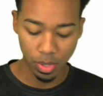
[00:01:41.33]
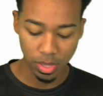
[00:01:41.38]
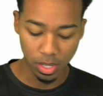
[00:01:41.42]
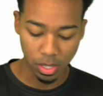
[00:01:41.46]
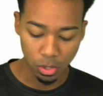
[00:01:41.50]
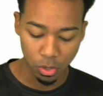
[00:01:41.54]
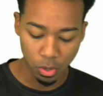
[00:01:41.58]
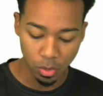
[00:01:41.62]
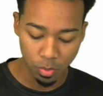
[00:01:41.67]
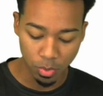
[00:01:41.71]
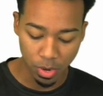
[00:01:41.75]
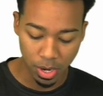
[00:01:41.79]

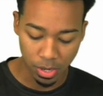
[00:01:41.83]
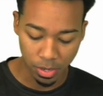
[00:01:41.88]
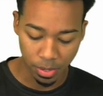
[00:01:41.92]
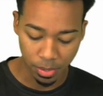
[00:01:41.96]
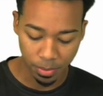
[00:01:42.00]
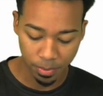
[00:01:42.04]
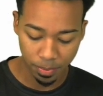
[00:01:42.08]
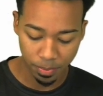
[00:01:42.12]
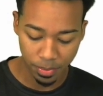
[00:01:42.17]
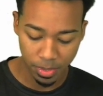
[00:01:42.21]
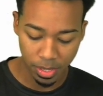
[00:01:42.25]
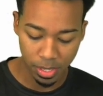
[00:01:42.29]
numerator
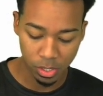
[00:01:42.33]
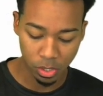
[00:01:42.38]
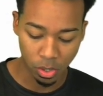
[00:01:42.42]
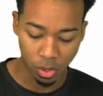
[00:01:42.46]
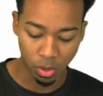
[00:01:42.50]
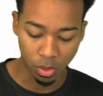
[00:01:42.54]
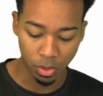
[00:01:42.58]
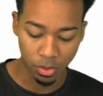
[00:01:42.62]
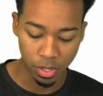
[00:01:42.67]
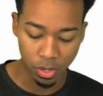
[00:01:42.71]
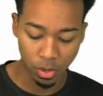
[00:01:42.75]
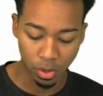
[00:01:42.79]
is the
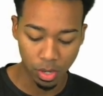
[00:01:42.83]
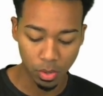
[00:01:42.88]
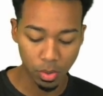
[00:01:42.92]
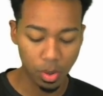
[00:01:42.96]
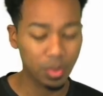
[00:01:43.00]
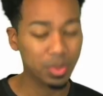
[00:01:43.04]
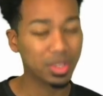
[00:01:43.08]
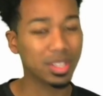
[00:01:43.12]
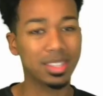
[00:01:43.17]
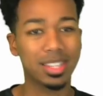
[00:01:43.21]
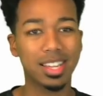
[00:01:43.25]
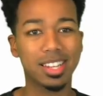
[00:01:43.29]
only one with the
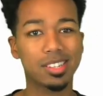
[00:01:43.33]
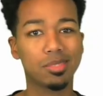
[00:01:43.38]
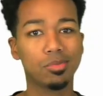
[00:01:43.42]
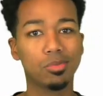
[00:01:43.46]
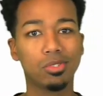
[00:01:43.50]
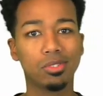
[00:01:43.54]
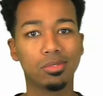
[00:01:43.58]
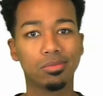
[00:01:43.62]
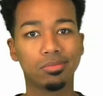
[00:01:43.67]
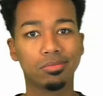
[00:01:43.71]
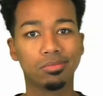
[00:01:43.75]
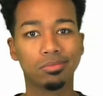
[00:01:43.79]

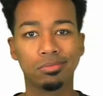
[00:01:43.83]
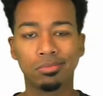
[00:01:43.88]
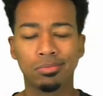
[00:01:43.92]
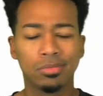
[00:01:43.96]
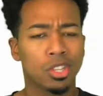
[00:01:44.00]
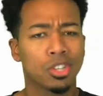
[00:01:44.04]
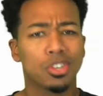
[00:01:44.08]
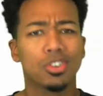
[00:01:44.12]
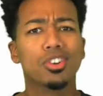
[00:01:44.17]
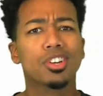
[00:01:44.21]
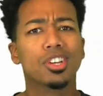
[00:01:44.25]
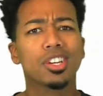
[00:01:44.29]
decimal,
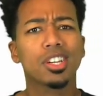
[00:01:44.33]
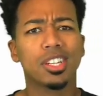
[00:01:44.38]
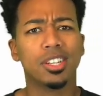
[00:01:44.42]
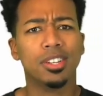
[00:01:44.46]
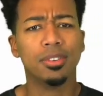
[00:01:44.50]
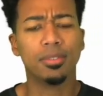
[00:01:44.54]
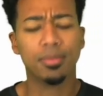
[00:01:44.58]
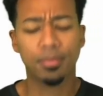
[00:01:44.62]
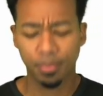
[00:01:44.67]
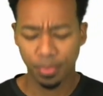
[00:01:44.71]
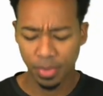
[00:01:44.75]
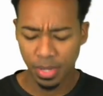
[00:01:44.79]
you're good.
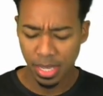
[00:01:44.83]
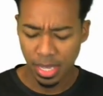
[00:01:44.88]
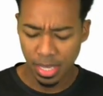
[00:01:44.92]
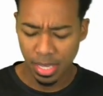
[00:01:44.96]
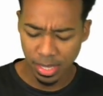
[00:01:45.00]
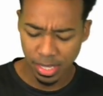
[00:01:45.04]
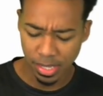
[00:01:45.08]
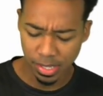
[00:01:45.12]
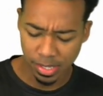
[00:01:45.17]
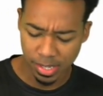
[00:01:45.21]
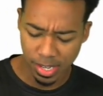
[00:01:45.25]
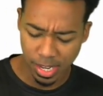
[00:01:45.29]
This
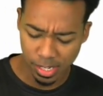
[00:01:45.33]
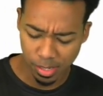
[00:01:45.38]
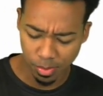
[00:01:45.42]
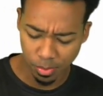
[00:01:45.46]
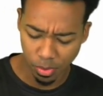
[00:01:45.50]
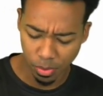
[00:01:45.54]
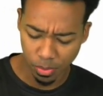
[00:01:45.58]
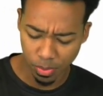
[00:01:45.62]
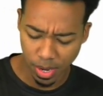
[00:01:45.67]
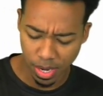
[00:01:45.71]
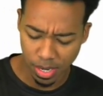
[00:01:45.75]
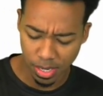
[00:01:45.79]
decimal
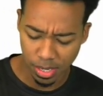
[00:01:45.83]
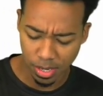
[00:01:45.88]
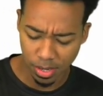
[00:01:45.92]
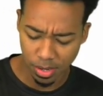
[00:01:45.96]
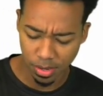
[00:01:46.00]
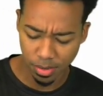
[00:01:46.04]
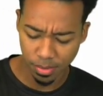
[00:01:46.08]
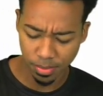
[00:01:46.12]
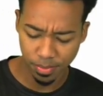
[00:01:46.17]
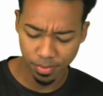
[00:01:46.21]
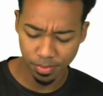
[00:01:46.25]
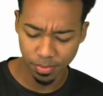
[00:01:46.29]
right here,
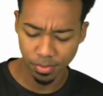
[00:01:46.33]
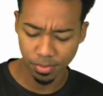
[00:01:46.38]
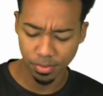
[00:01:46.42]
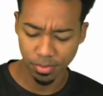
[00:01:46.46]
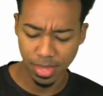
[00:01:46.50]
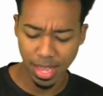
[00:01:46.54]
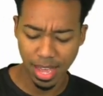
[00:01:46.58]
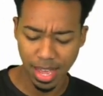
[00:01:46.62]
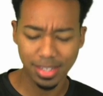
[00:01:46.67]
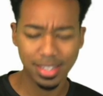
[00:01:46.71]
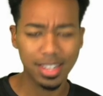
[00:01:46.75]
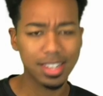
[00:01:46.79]

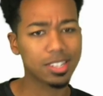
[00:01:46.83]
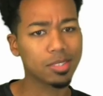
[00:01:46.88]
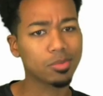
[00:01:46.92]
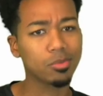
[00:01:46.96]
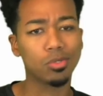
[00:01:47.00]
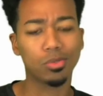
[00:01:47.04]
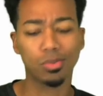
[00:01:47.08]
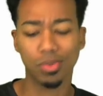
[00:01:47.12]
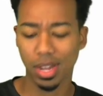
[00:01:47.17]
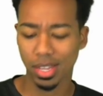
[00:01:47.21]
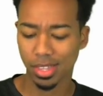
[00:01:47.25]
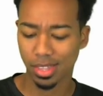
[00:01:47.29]
that decimal
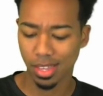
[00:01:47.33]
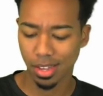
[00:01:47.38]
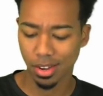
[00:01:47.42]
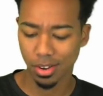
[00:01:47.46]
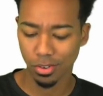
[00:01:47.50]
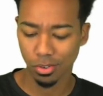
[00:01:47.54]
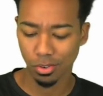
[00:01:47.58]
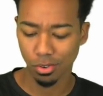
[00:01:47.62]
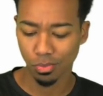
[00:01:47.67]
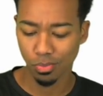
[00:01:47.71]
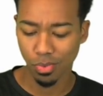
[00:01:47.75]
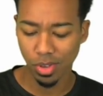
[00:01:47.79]
right there,
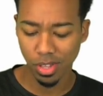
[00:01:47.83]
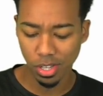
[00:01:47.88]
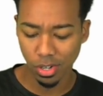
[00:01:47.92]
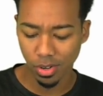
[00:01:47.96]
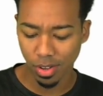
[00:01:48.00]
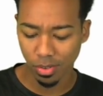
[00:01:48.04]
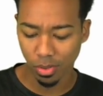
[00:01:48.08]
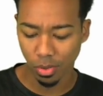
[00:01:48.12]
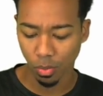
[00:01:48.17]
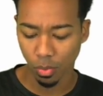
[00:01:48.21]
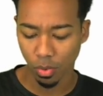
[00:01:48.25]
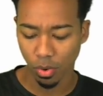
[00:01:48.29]
you really don't have
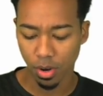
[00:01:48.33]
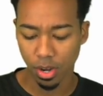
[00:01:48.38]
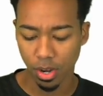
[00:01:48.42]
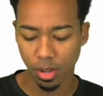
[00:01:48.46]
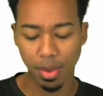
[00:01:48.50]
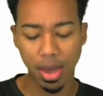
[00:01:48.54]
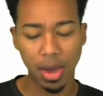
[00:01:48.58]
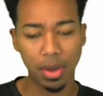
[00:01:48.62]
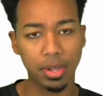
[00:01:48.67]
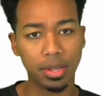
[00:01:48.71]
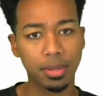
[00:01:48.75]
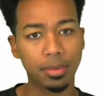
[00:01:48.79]
to worry
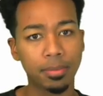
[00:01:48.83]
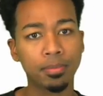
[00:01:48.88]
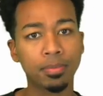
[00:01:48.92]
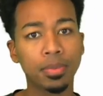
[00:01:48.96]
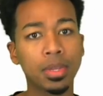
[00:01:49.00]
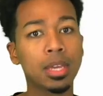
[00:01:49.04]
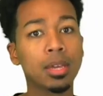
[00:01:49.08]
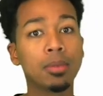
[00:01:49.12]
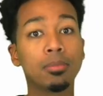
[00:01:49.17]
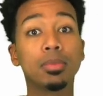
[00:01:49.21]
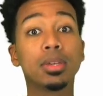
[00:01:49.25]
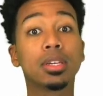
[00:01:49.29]
about it,
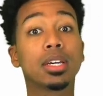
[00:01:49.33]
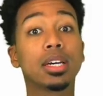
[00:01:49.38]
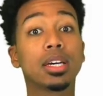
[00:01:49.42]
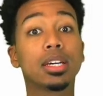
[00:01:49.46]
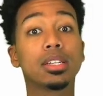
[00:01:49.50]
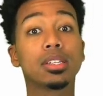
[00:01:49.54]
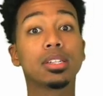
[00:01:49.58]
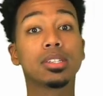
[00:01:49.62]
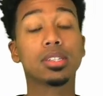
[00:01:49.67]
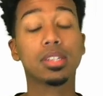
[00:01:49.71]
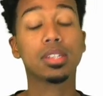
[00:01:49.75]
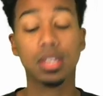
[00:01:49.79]

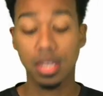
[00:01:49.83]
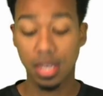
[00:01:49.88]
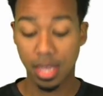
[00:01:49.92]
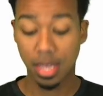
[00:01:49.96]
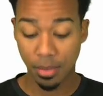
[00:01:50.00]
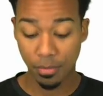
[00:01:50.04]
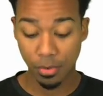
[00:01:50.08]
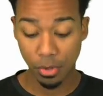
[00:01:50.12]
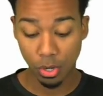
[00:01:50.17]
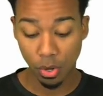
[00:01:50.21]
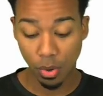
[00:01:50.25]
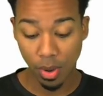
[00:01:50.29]
because if
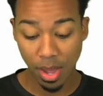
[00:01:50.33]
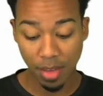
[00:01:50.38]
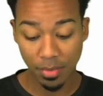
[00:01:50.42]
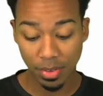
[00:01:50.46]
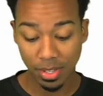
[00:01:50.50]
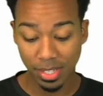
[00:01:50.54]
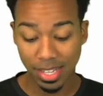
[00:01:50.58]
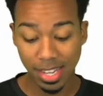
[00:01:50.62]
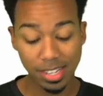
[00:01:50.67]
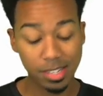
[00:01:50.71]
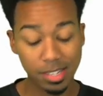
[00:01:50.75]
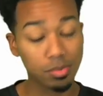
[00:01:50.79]
you don't have a
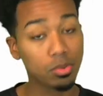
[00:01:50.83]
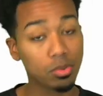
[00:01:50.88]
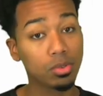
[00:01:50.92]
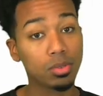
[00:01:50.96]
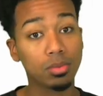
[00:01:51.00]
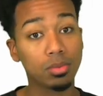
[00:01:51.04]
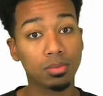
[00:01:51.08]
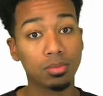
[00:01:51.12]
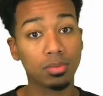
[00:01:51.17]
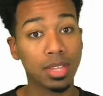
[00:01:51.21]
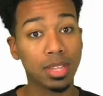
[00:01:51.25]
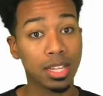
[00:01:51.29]
decimal
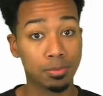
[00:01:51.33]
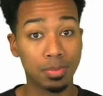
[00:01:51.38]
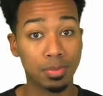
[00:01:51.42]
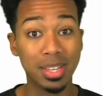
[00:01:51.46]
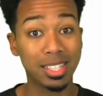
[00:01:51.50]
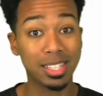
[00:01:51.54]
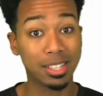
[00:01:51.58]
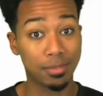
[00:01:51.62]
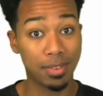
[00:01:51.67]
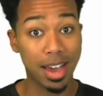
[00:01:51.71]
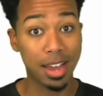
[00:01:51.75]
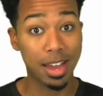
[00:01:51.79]
that's being
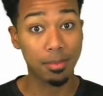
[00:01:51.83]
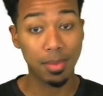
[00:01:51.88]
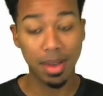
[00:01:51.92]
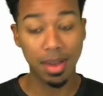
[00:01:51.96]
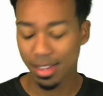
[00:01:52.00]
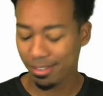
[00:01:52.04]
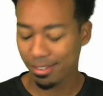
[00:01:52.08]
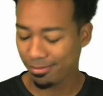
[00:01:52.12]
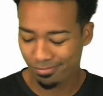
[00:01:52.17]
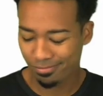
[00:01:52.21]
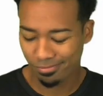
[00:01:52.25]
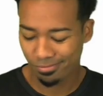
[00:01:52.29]
divided by,
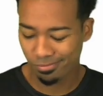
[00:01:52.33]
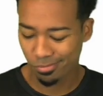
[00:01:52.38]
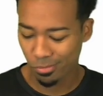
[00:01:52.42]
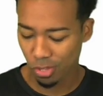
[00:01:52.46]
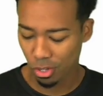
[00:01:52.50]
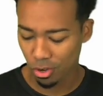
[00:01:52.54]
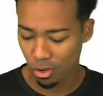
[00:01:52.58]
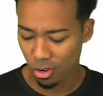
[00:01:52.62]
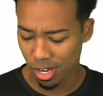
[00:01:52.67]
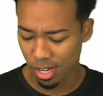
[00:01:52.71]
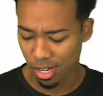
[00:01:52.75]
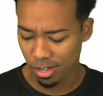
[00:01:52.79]
you're
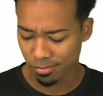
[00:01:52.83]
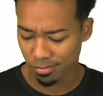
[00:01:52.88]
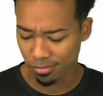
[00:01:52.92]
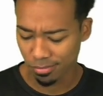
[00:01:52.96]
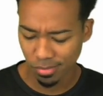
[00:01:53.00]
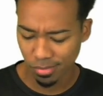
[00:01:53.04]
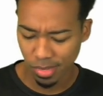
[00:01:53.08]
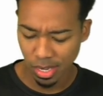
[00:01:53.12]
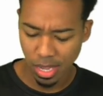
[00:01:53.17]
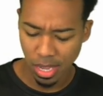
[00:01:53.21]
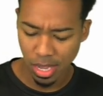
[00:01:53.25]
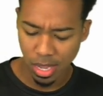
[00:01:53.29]
good.
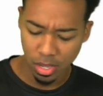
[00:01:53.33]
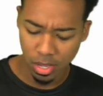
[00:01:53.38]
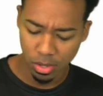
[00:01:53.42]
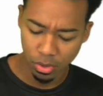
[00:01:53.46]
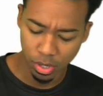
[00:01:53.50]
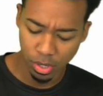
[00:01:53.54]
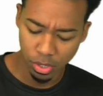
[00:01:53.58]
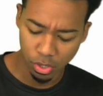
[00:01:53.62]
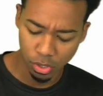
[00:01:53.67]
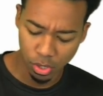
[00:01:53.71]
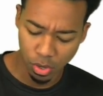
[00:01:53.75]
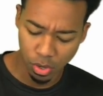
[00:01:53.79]
You can
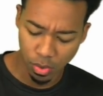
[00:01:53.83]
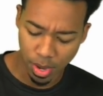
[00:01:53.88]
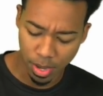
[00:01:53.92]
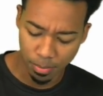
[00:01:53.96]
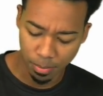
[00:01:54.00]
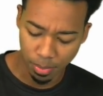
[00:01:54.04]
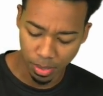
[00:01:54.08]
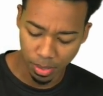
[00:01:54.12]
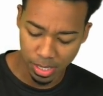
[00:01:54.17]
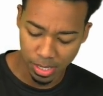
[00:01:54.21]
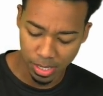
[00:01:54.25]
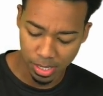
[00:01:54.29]
just go ahead and
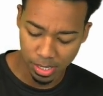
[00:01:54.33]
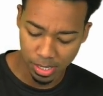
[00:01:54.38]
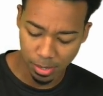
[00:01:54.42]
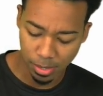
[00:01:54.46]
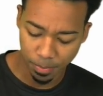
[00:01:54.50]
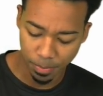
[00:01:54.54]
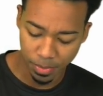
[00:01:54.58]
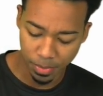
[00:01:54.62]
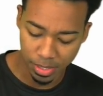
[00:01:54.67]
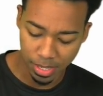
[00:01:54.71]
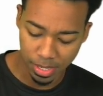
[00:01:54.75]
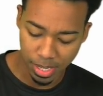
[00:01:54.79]
place
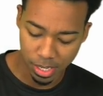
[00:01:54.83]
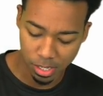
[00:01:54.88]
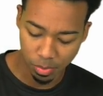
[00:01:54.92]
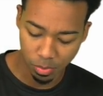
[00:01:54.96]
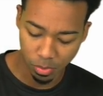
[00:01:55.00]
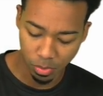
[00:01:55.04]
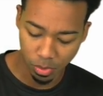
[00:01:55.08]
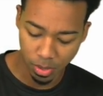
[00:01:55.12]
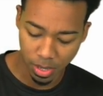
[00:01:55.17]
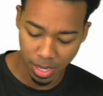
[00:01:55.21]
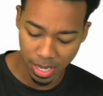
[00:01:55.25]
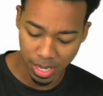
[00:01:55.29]
the
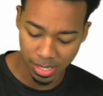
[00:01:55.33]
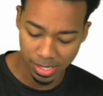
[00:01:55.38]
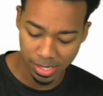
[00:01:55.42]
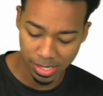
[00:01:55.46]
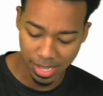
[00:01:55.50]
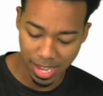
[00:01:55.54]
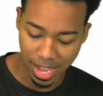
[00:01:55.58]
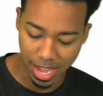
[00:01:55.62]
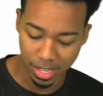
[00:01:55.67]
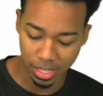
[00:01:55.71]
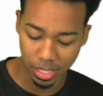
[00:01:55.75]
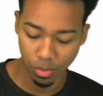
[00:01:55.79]
decimal
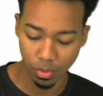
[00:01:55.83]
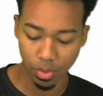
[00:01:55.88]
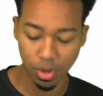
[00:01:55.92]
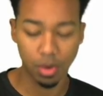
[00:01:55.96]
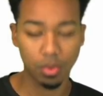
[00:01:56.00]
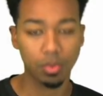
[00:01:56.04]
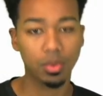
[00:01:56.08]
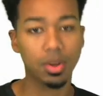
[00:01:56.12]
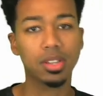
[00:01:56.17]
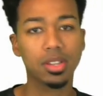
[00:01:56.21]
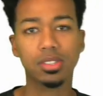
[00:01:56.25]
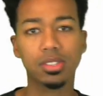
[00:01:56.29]
exactly where it
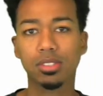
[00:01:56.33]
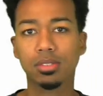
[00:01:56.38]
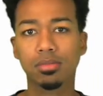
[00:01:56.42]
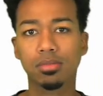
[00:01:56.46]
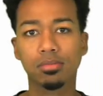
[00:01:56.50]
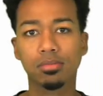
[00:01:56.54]
was